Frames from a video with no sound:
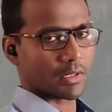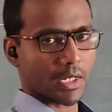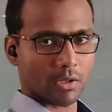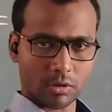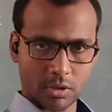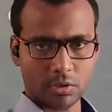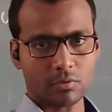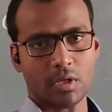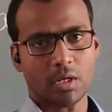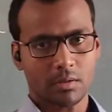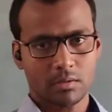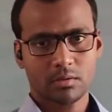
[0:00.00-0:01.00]
They are not equal.
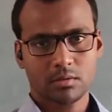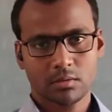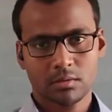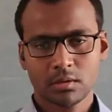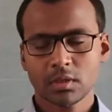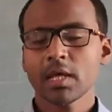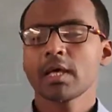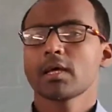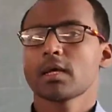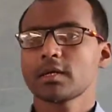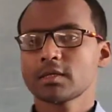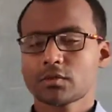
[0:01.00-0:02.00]

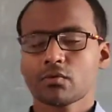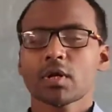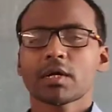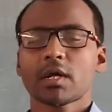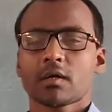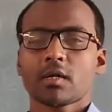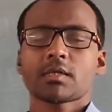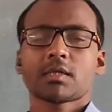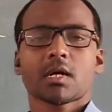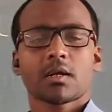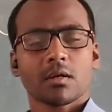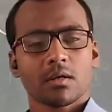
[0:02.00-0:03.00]
In a square, diagonals
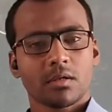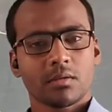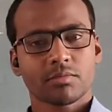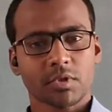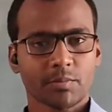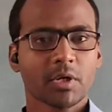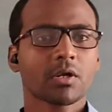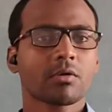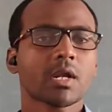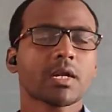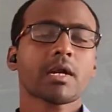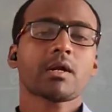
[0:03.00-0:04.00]
are
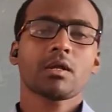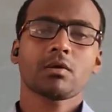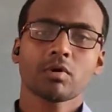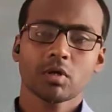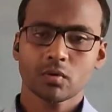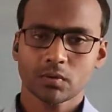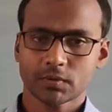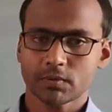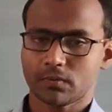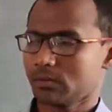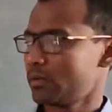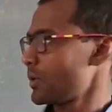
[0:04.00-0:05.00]
perpendicular and equal
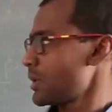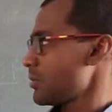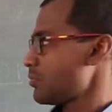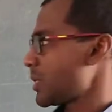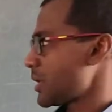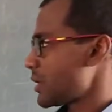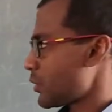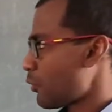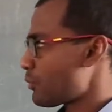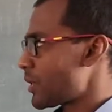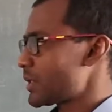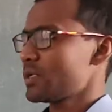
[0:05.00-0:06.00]
also. But in a
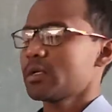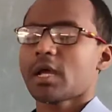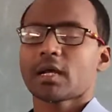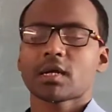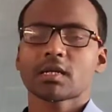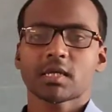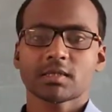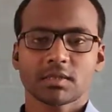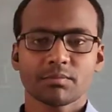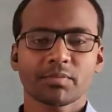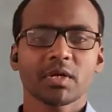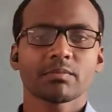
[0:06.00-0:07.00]
rhombus, diagonals are
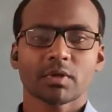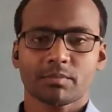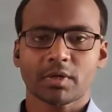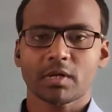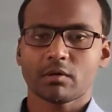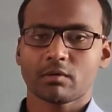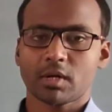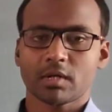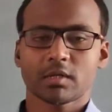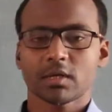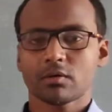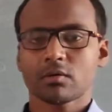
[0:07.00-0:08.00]
simply perpendicular.
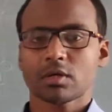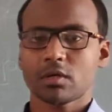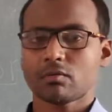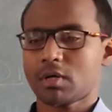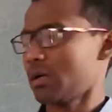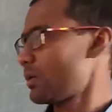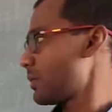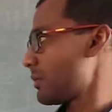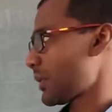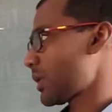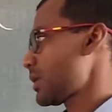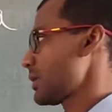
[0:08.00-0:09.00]
They are not
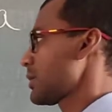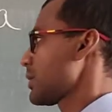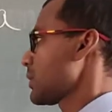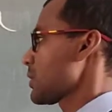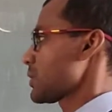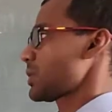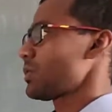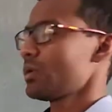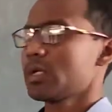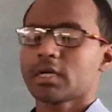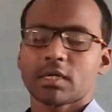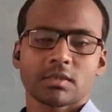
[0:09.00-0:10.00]
equal. Okay.
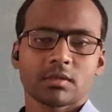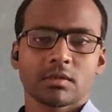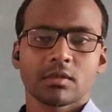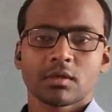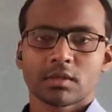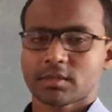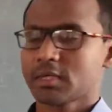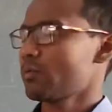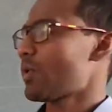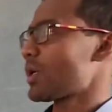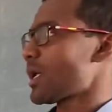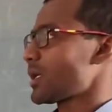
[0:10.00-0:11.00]
So let us say
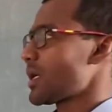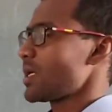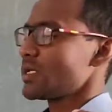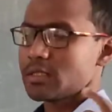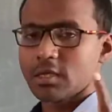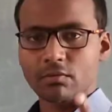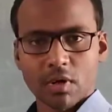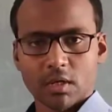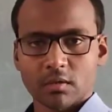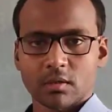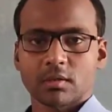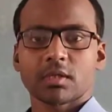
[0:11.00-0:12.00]
one diagonal is
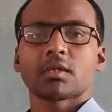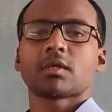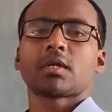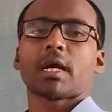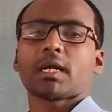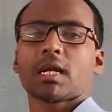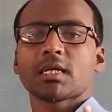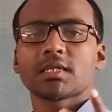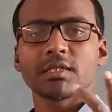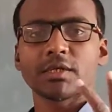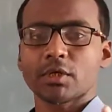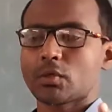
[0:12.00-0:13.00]
D1, the other diagonal
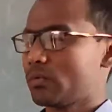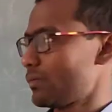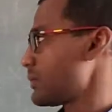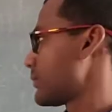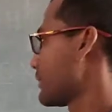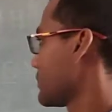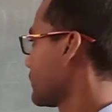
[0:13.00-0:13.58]
is D2.